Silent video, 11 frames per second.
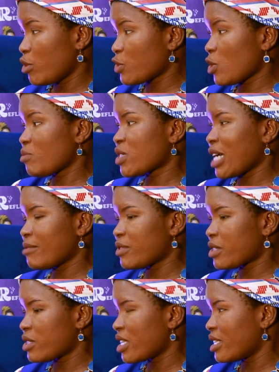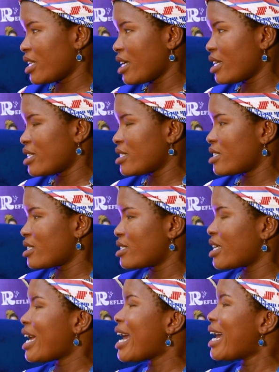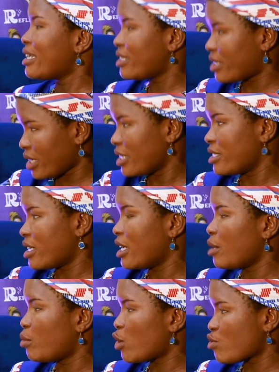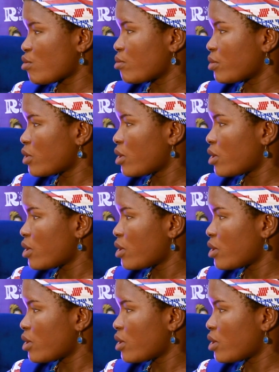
But sometimes they end in the labor room.